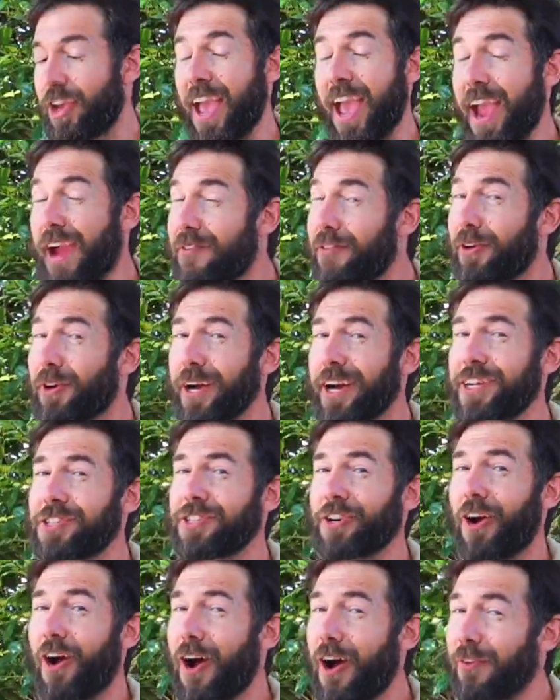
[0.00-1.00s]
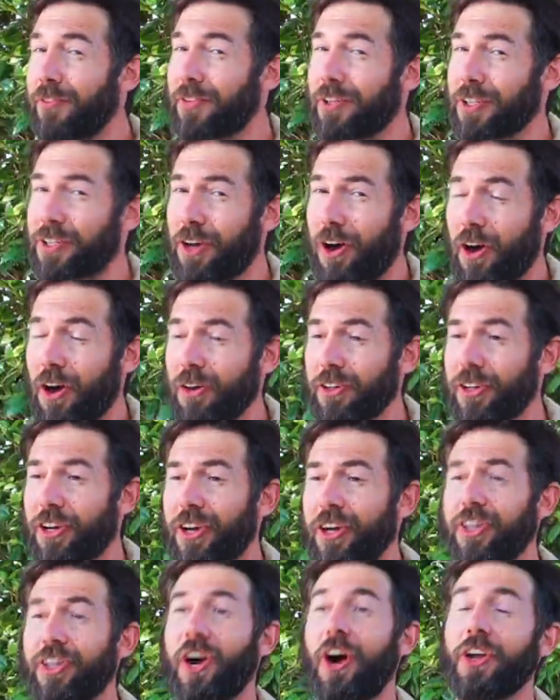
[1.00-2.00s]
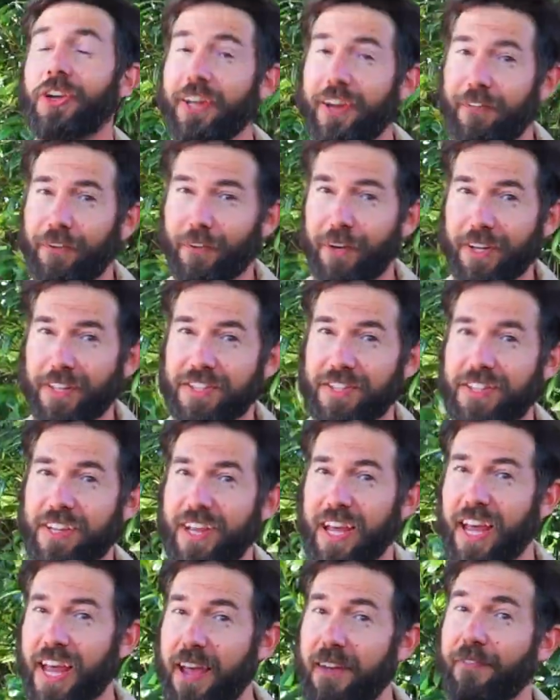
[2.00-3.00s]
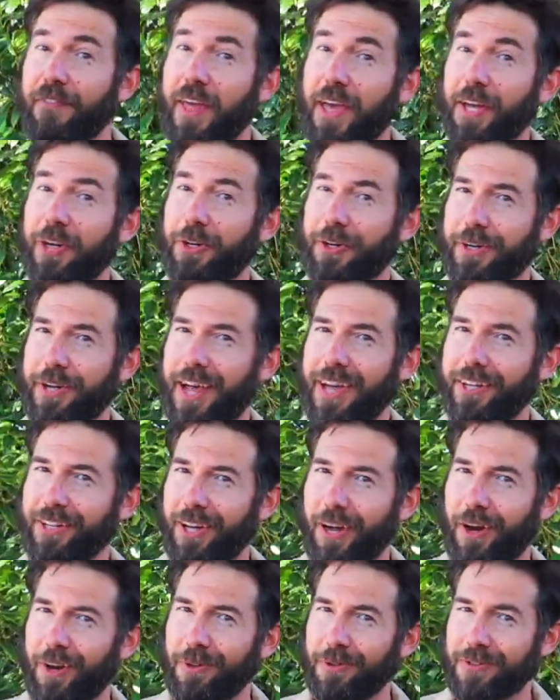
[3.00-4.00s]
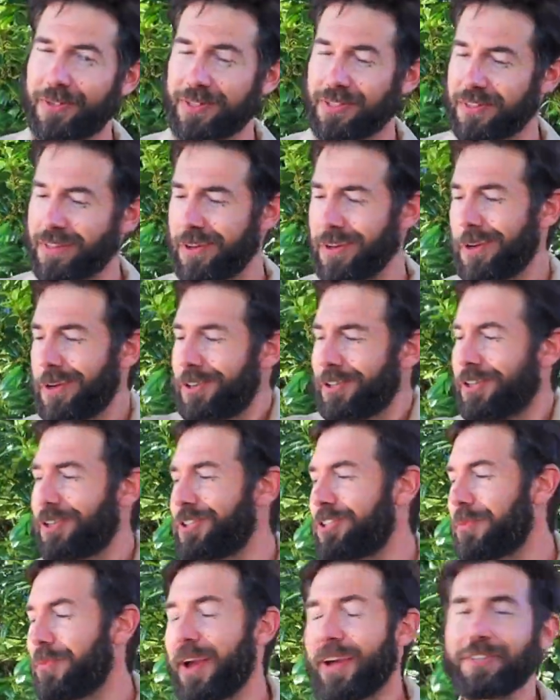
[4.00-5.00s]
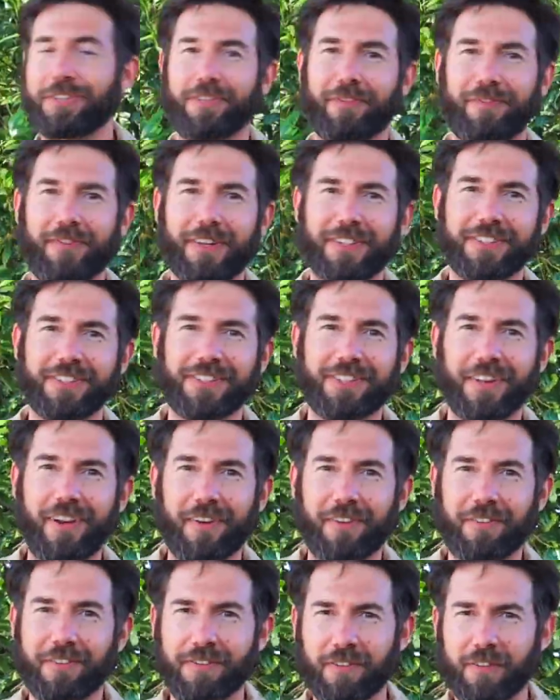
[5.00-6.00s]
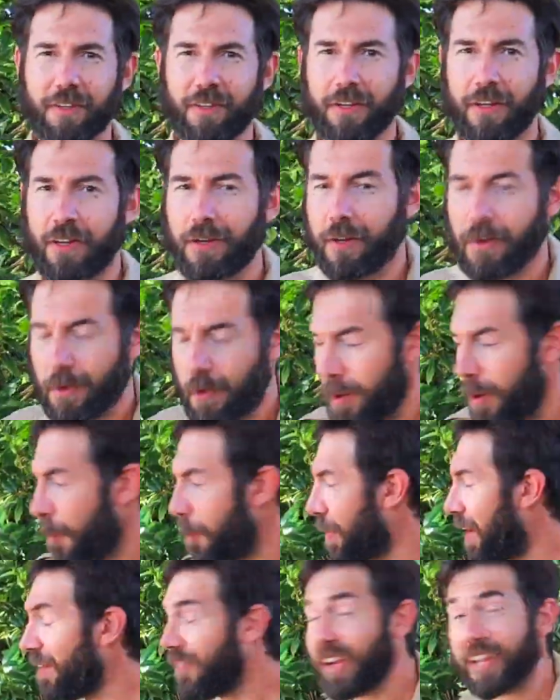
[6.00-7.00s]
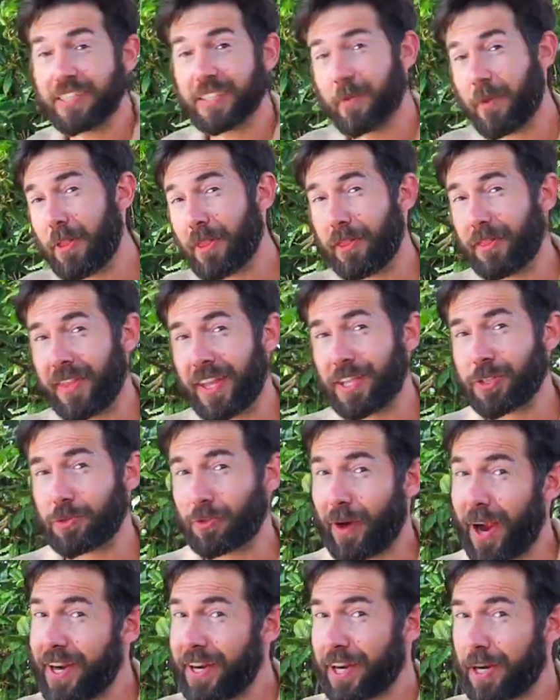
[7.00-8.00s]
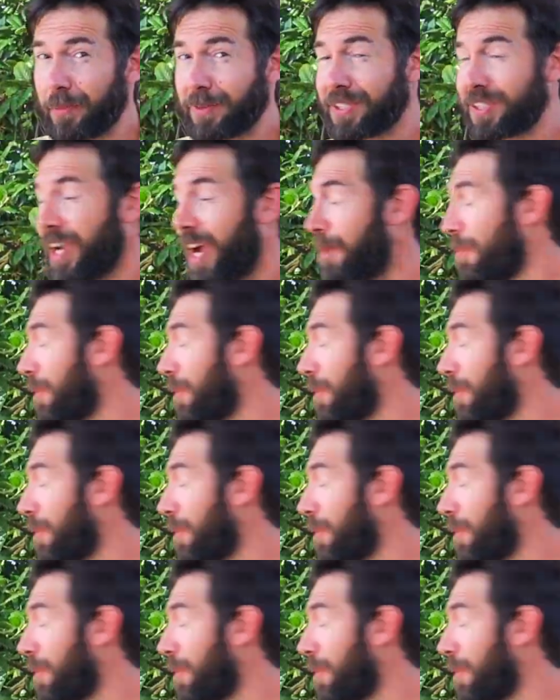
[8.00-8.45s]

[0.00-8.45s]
Evergreens are often called coniferous if they create cones. Just some extra fun stuff. But I've got some other things right here beside